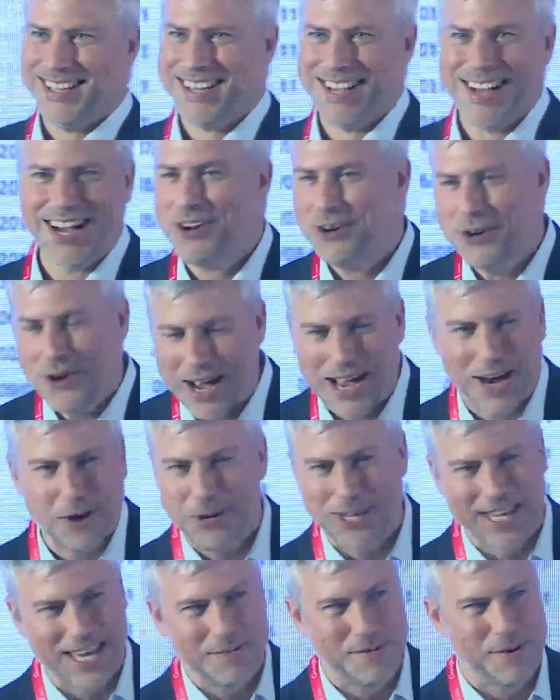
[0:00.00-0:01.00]
I don't know how we
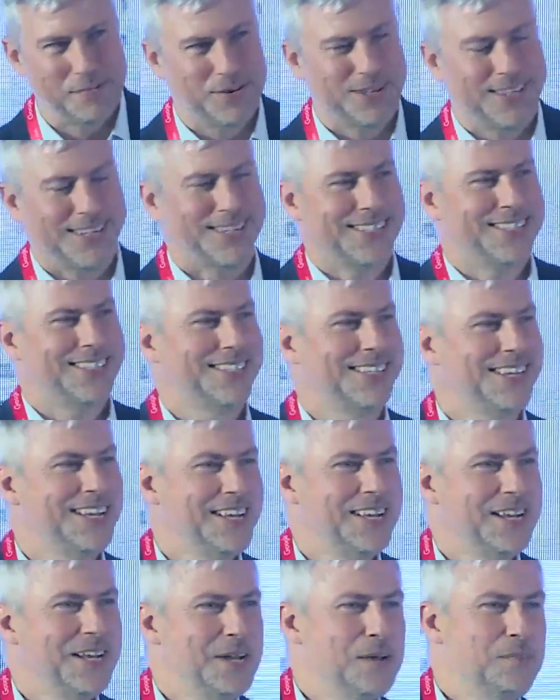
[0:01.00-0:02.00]
came up with this,
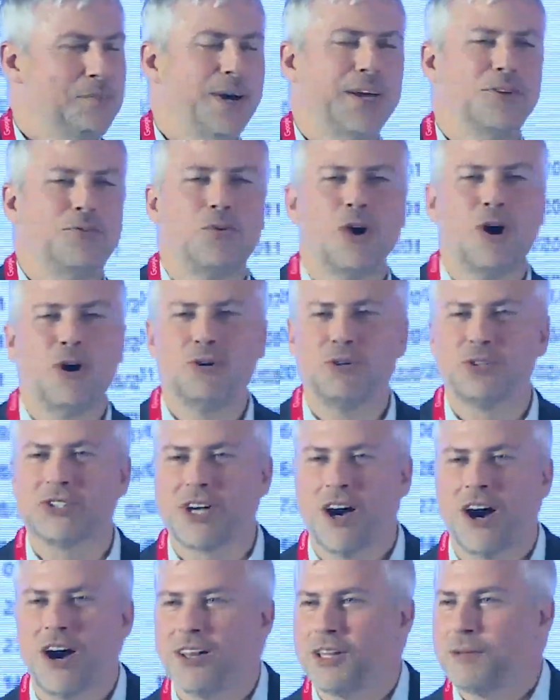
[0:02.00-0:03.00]
but rows,
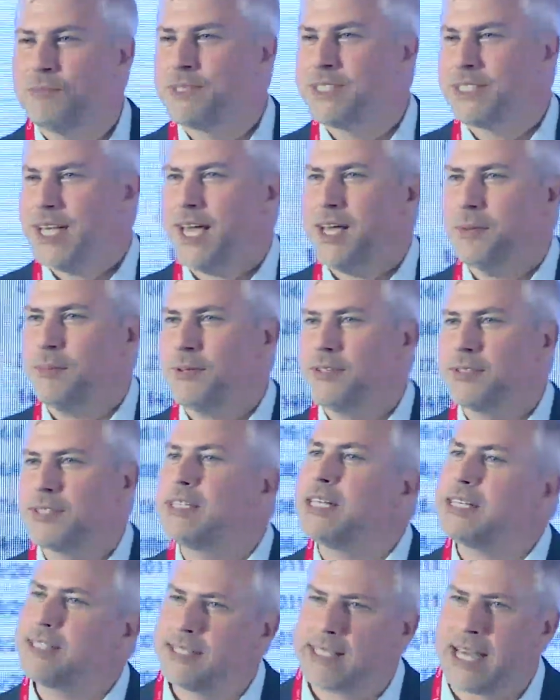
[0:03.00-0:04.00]
columns, tables,
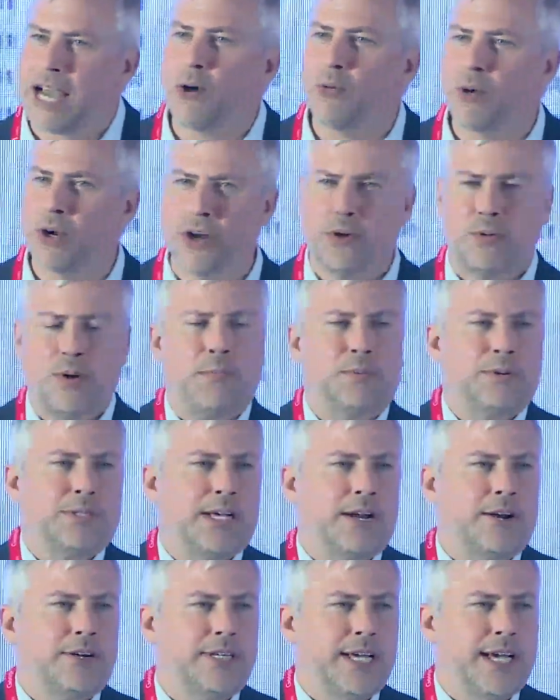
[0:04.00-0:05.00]
this is how we're going to
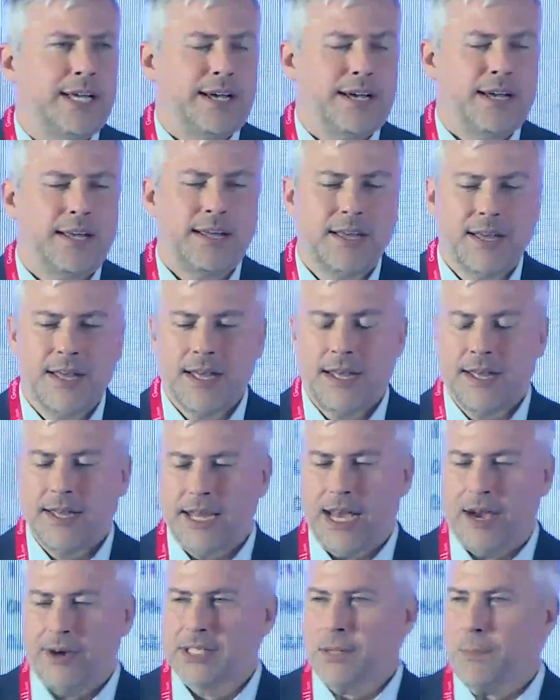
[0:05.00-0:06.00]
represent our data.
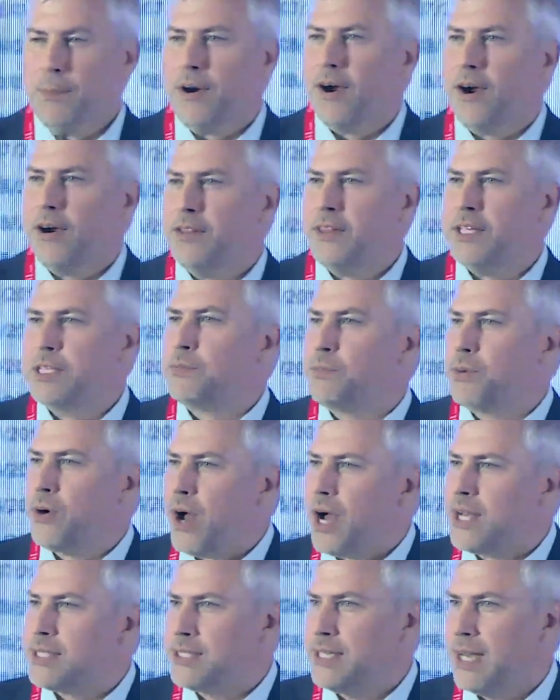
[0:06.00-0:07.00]
Now, as a part of this
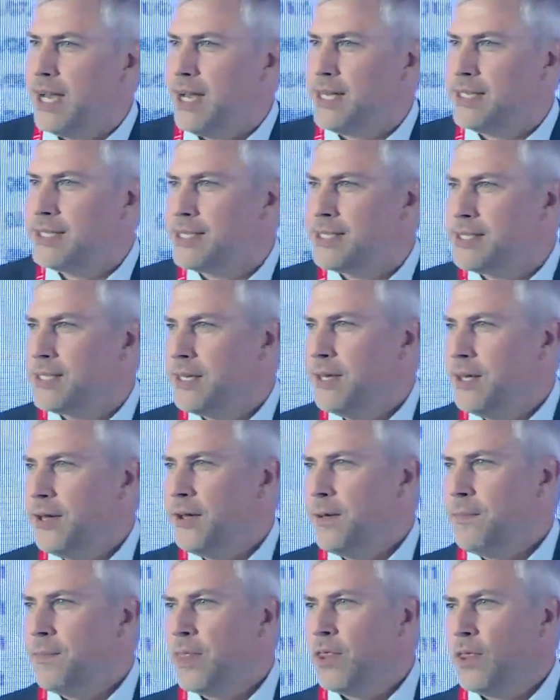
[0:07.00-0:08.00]
process,
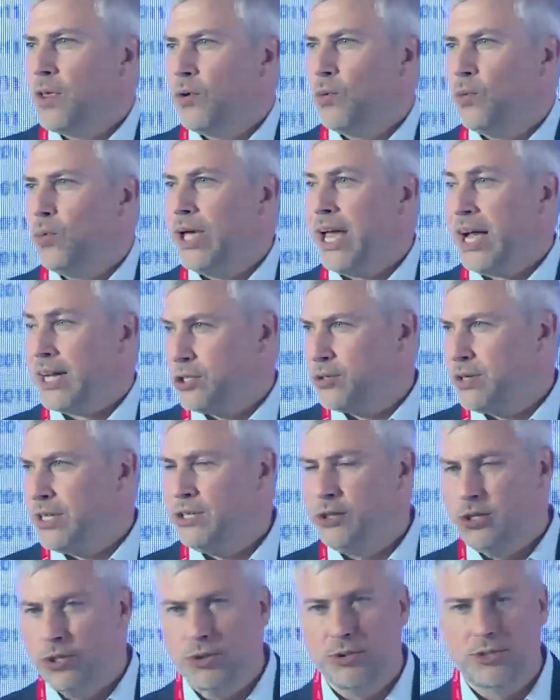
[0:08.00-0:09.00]
we actually
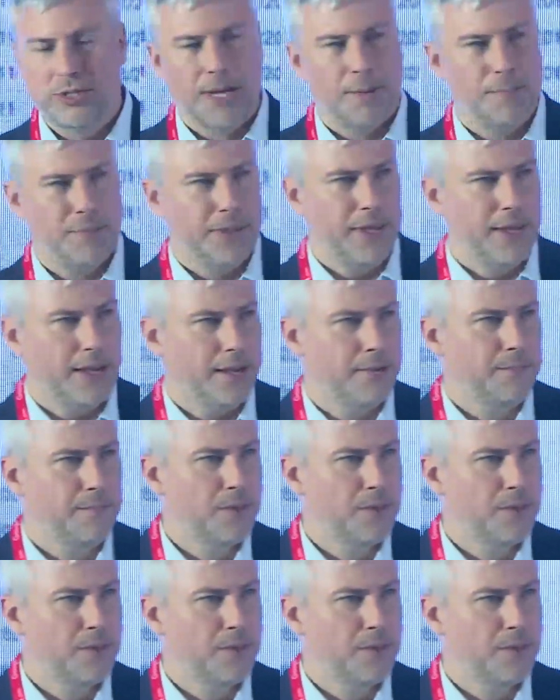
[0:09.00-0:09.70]
lose something.